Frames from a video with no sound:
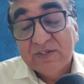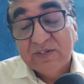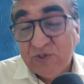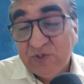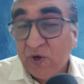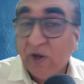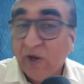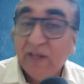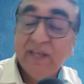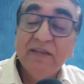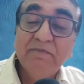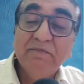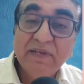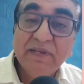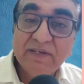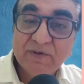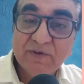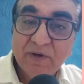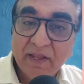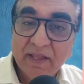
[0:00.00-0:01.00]
joining
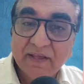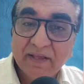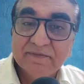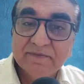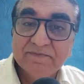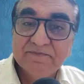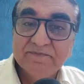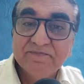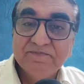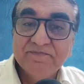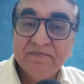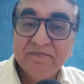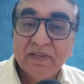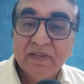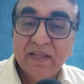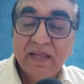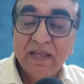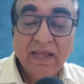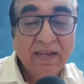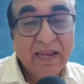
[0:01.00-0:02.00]
me today.
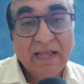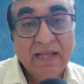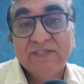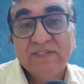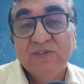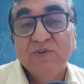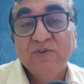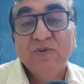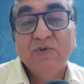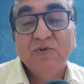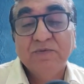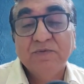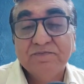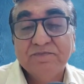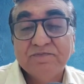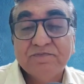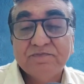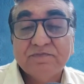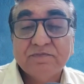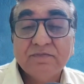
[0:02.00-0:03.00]
And as you know,
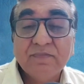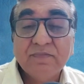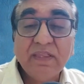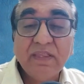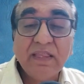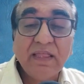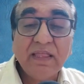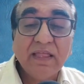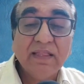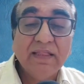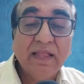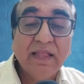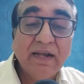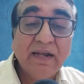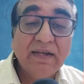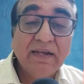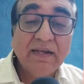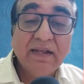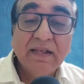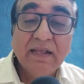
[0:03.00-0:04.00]

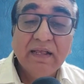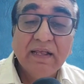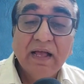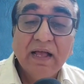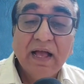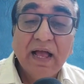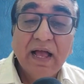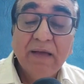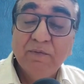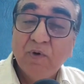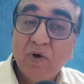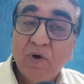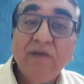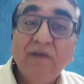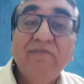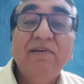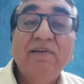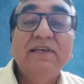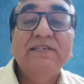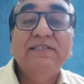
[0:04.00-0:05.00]
that I'm
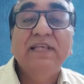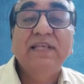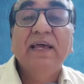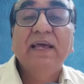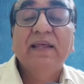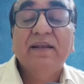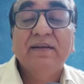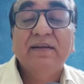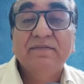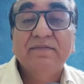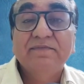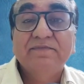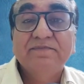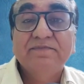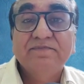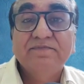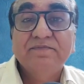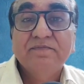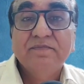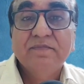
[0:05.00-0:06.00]
always there
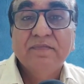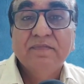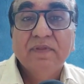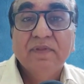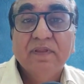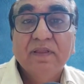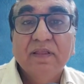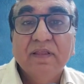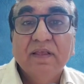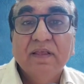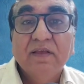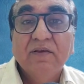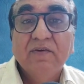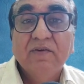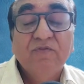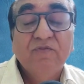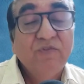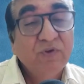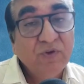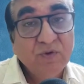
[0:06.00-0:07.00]

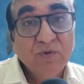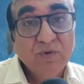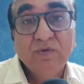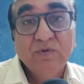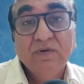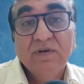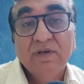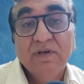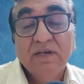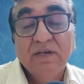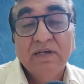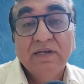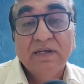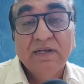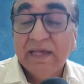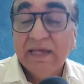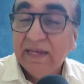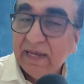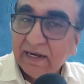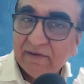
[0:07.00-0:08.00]
for you.
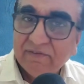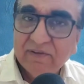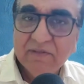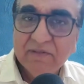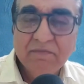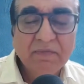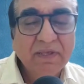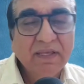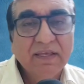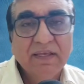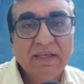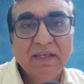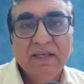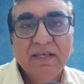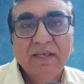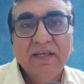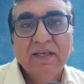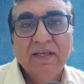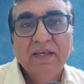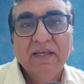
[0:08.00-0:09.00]
Connect with me
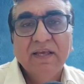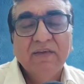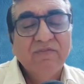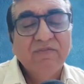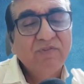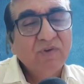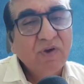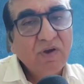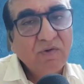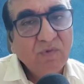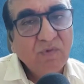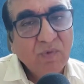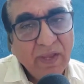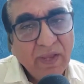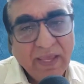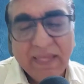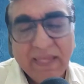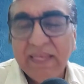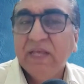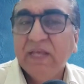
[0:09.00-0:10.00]
if you have
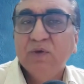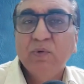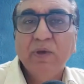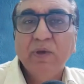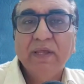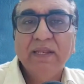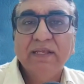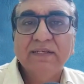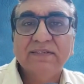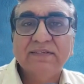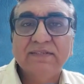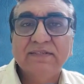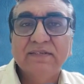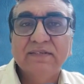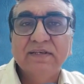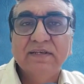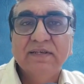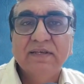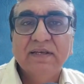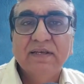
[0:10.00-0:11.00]
any queries,
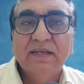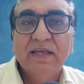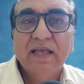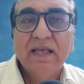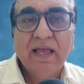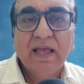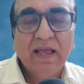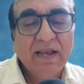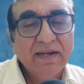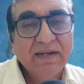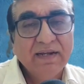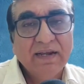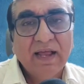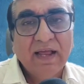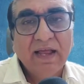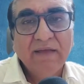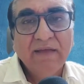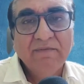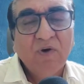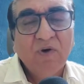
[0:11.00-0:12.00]
and
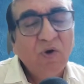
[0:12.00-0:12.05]
I'm